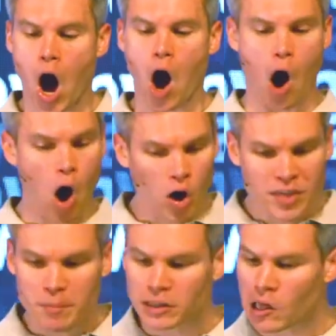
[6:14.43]
All
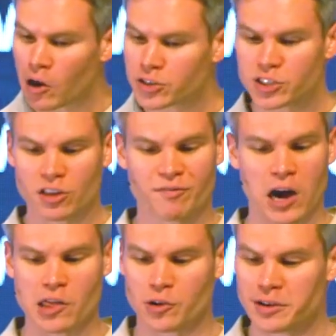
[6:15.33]
that belongs to the
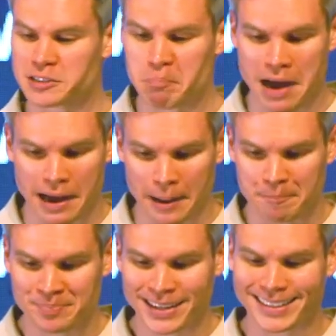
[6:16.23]
Father is
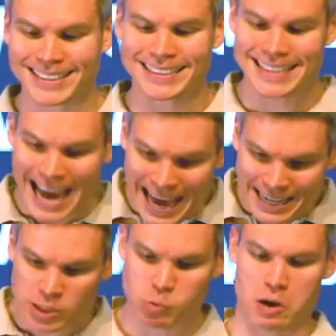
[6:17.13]
mine. That
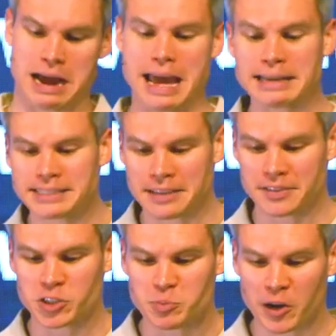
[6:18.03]
is why I said
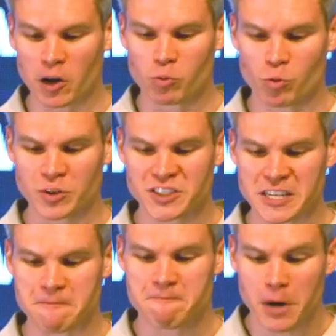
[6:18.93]
the Spirit will
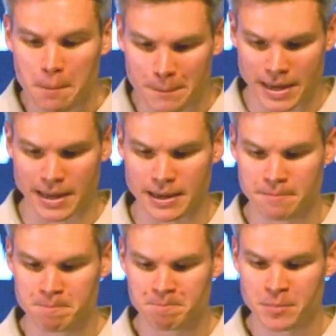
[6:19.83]
receive from
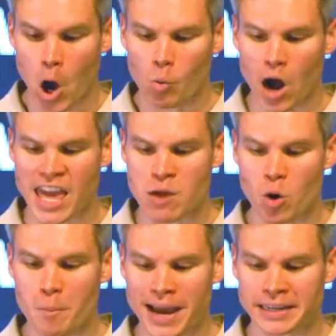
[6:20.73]
me what he
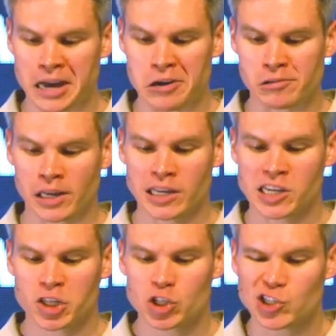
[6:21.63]
will make known
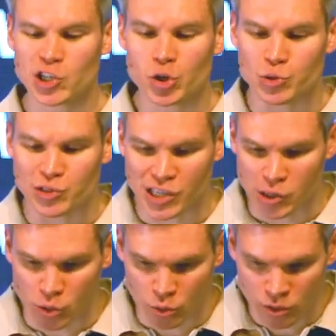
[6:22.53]
to
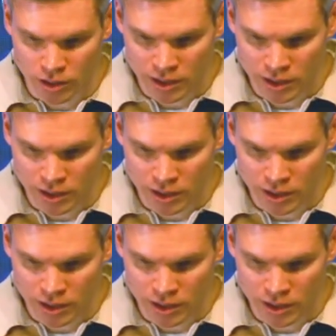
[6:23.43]
you.